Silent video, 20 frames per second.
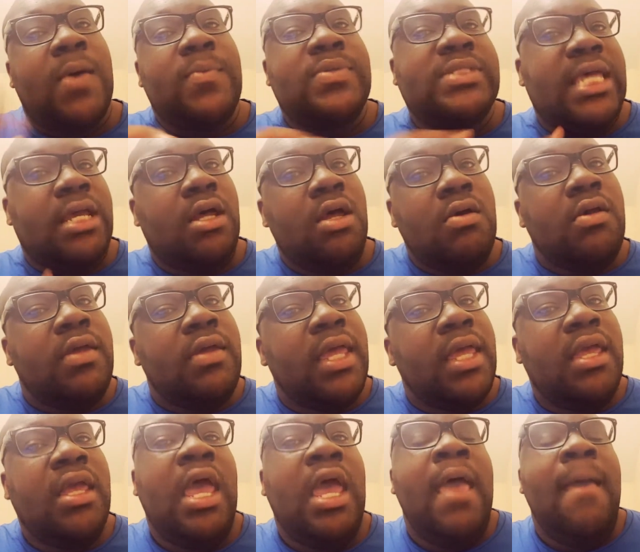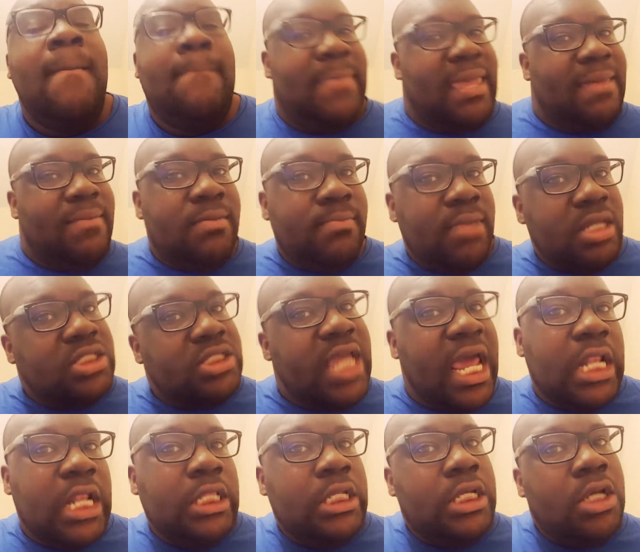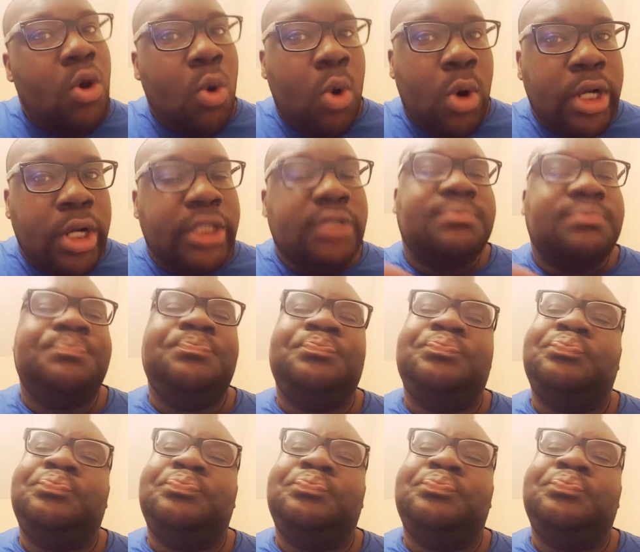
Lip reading: So I was like, okay, maybe bitch got a little whore.